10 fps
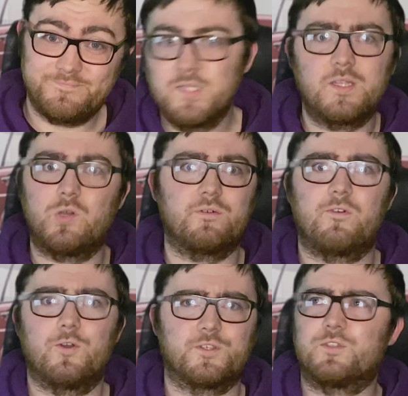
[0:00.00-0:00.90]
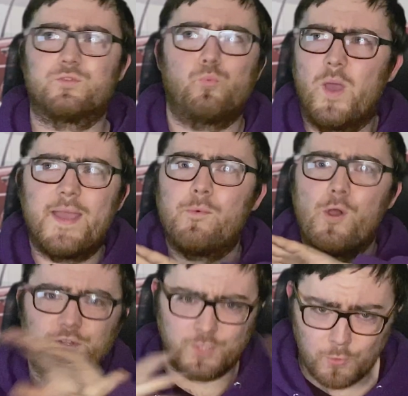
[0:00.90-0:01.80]
Now, of course, there's way
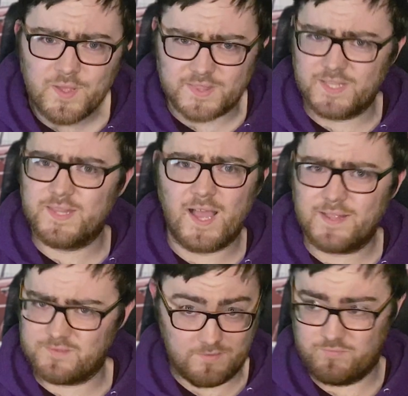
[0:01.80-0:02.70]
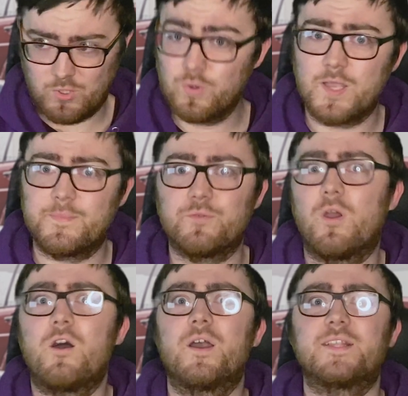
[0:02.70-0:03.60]
more to it than that. Don't get me
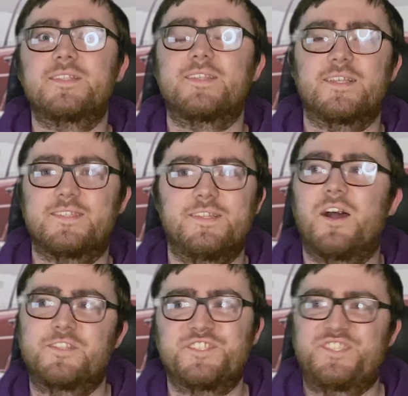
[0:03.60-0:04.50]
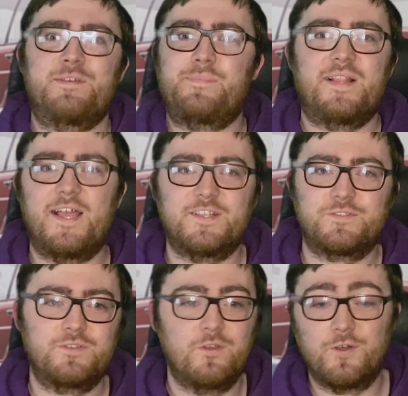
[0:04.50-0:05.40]
wrong, it's not as simple
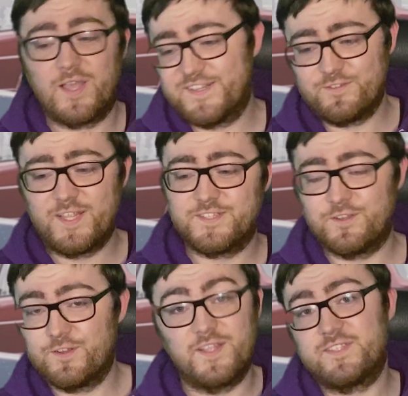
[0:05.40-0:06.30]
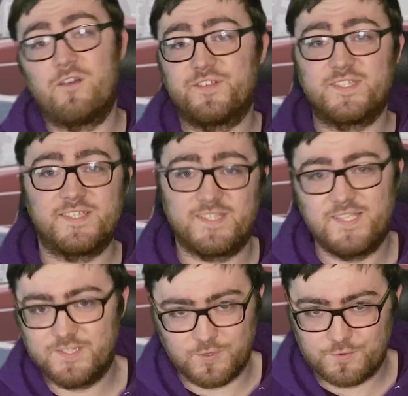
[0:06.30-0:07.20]
as, oh, the hazard light's there, it's obviously
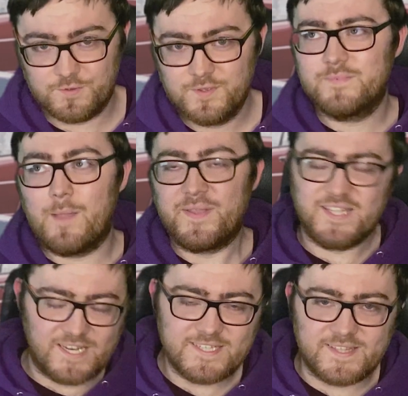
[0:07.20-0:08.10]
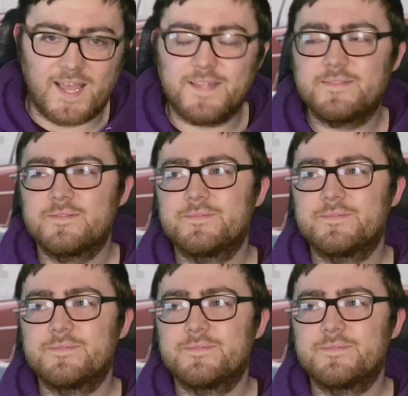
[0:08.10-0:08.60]
CE2. I mean, it is that,